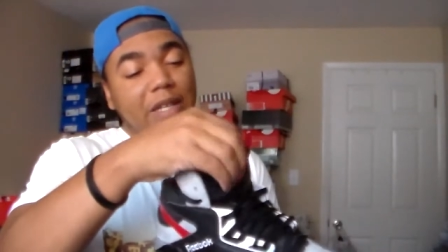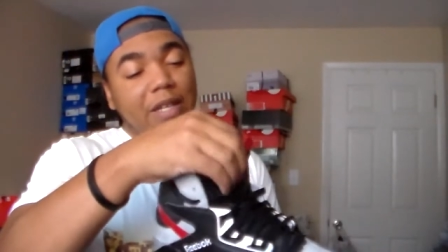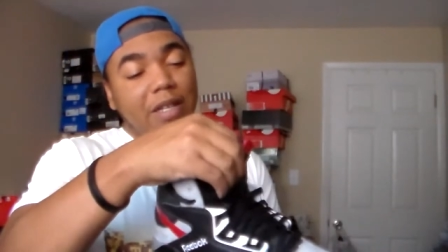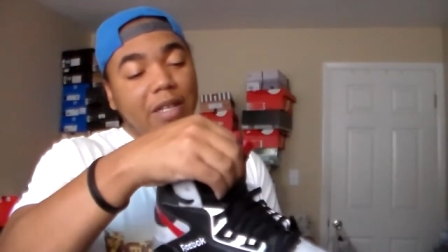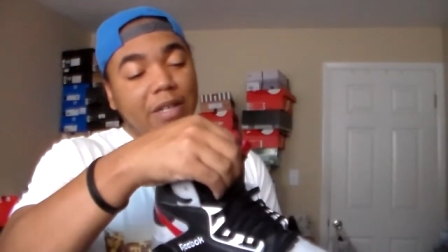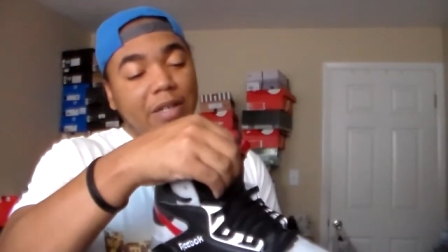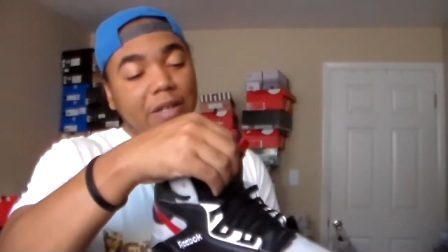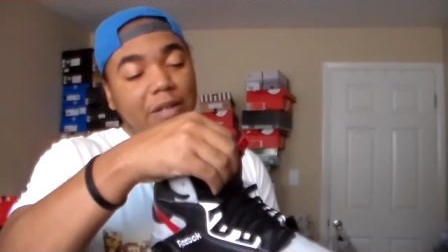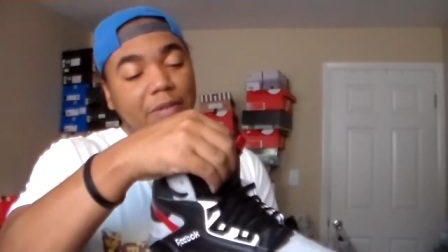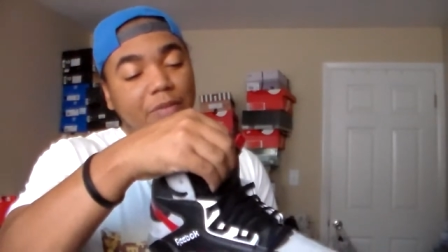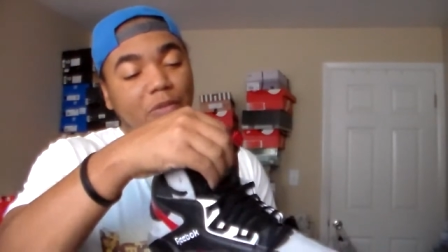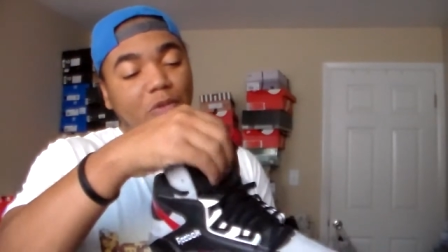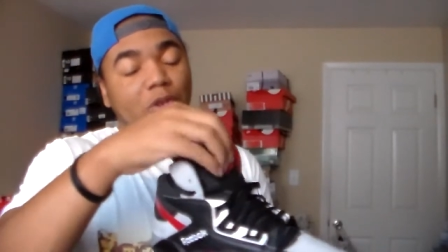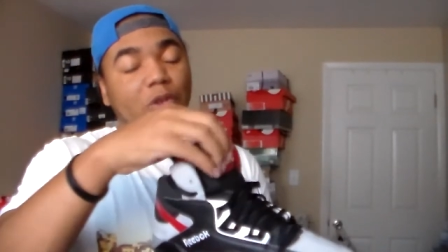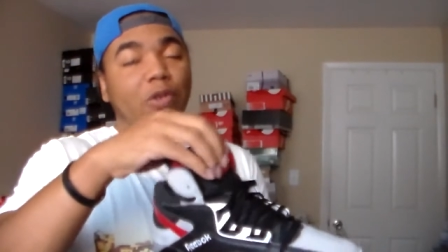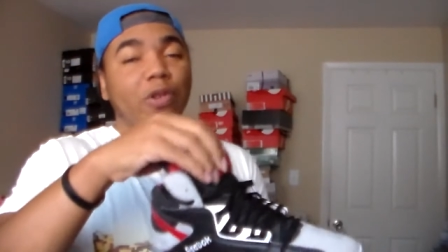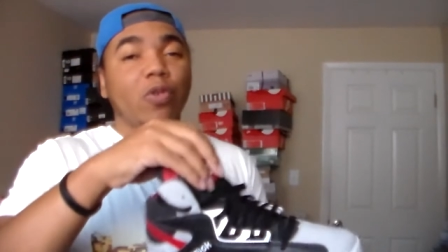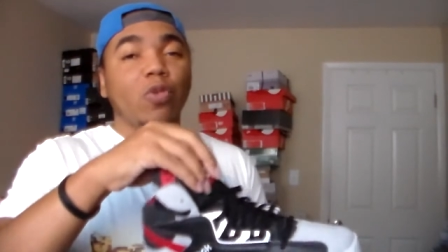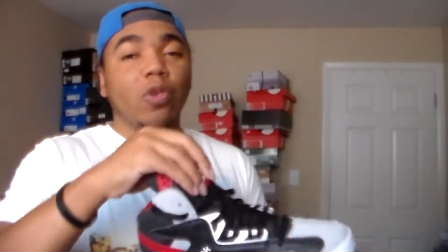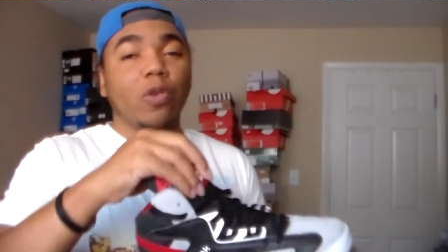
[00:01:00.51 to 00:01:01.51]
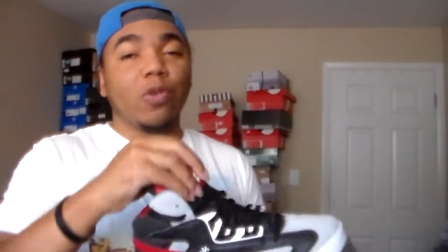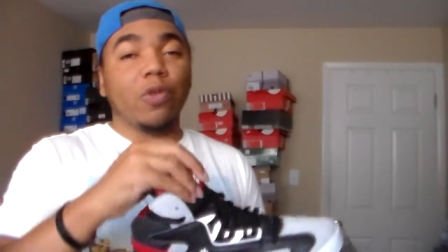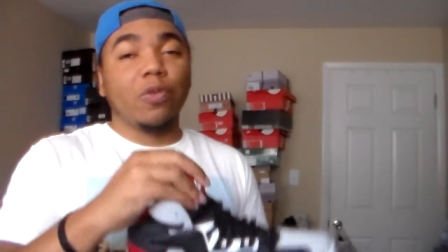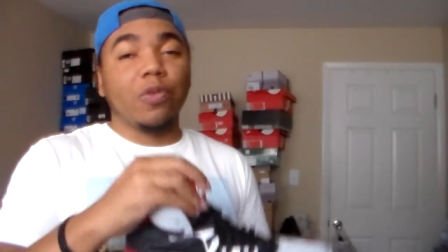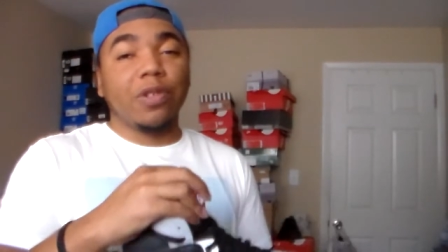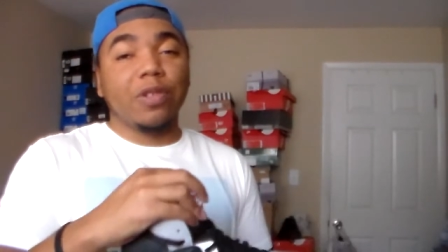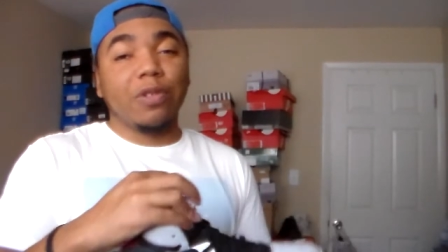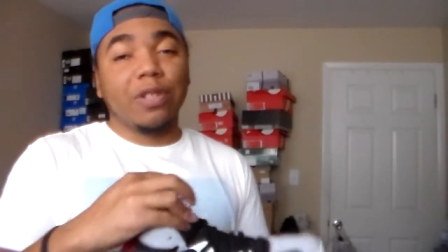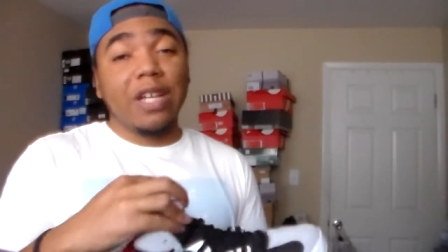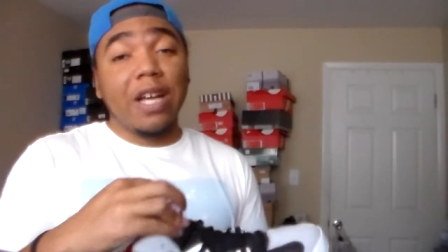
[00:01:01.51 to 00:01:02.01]
um, or, or
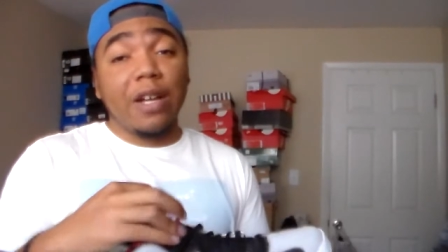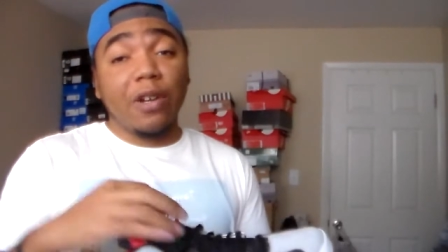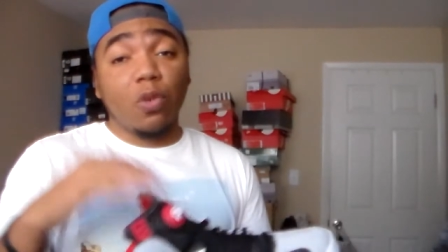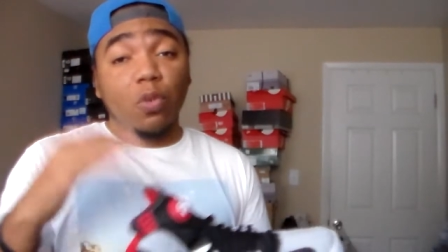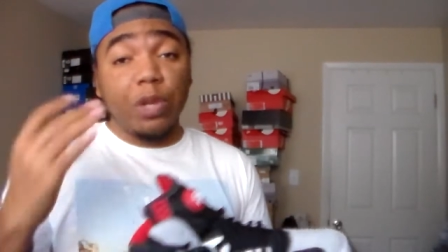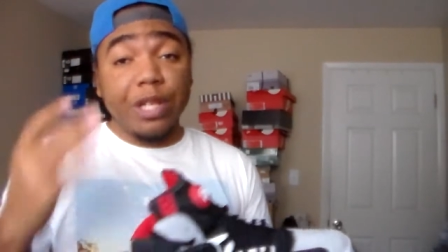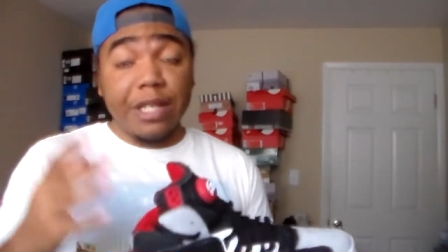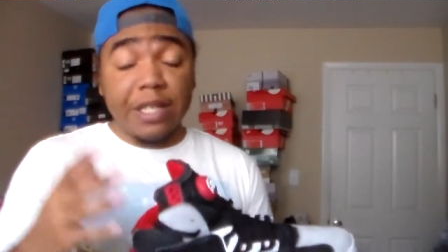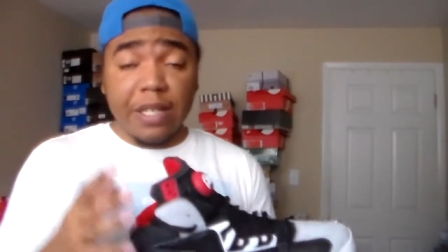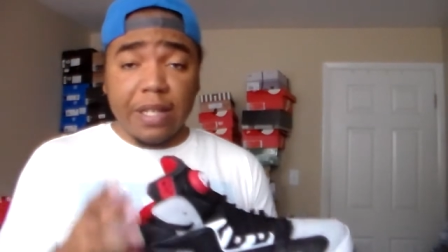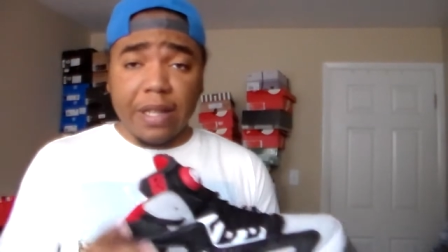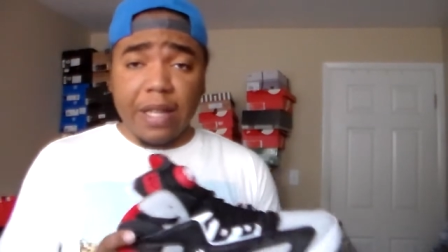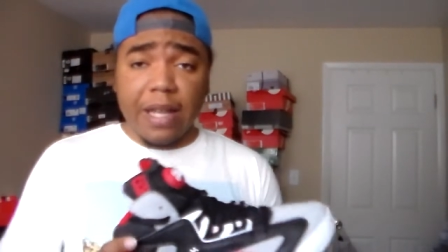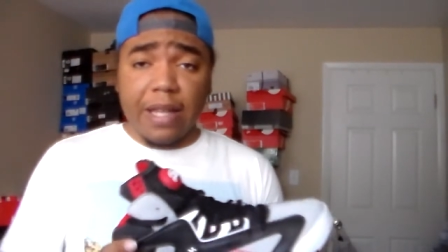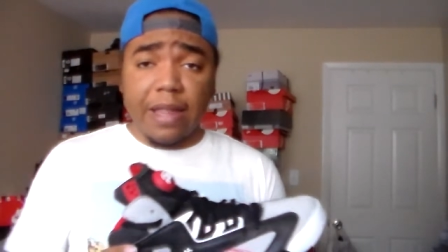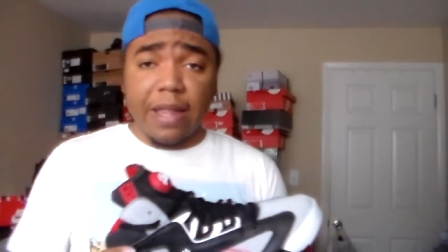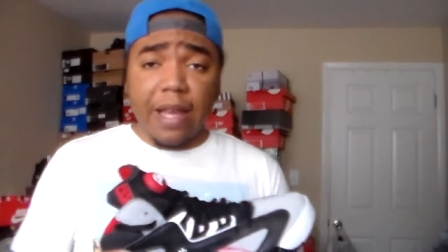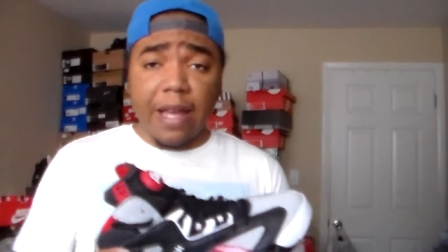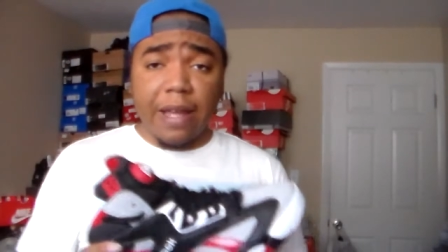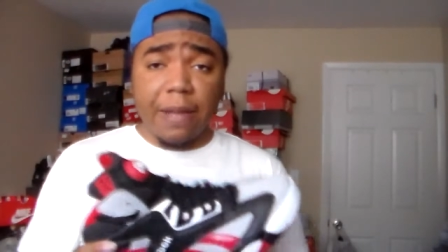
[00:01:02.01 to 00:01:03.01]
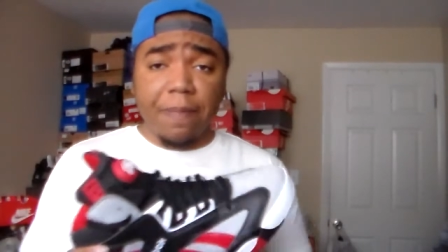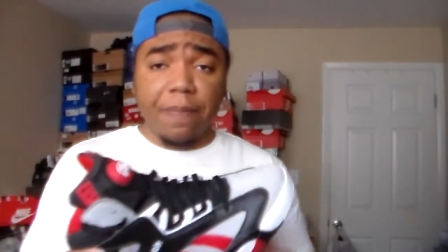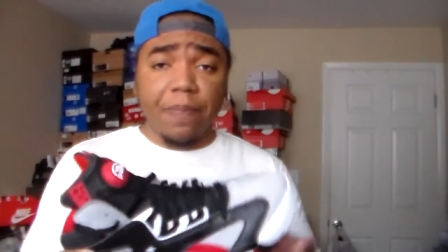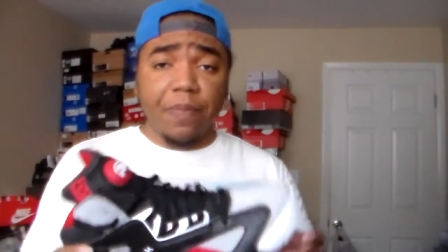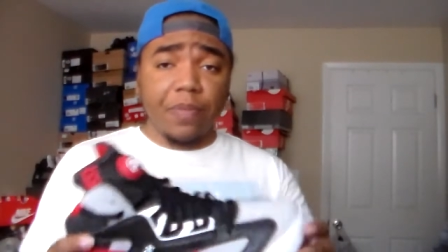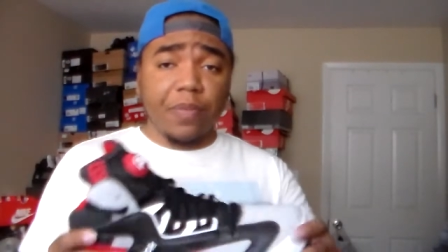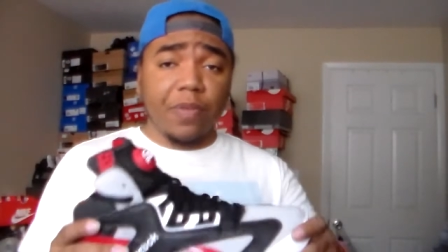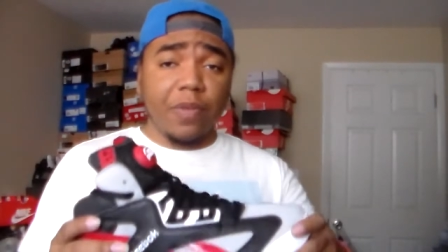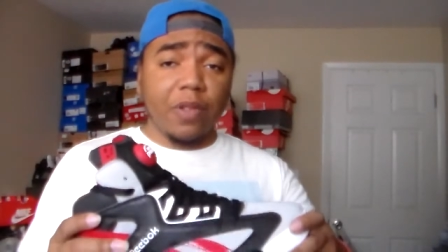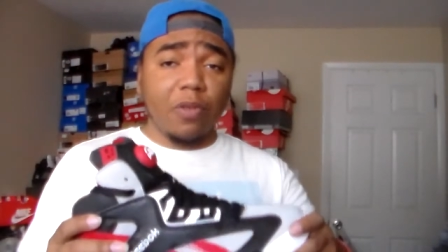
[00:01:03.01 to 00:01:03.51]
kind of recent like that,
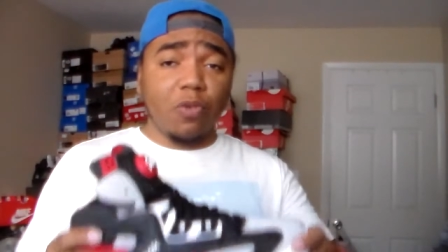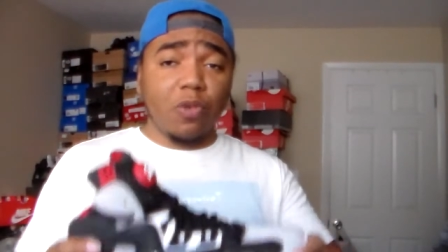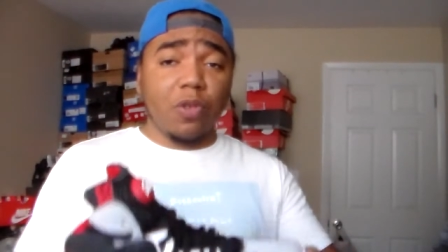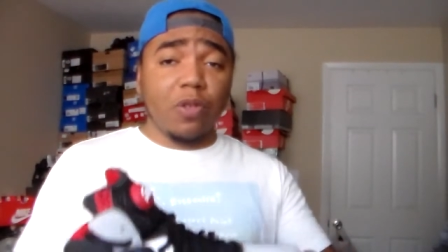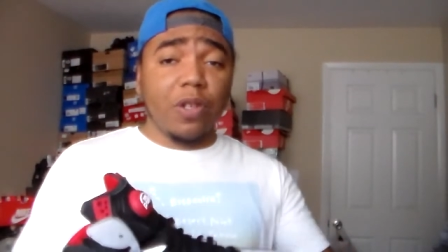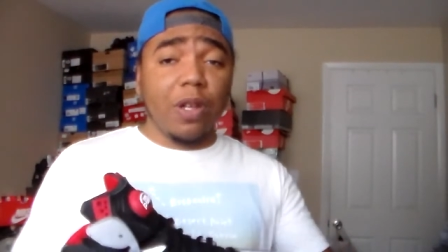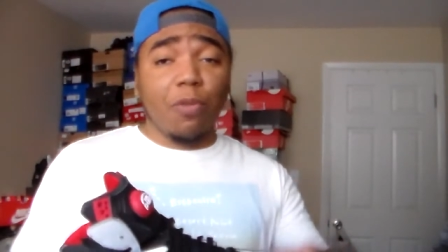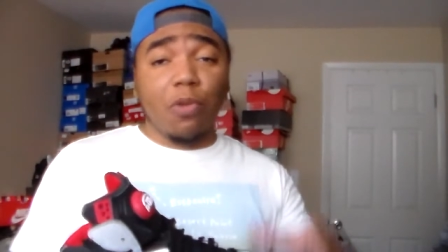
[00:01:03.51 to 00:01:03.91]
well,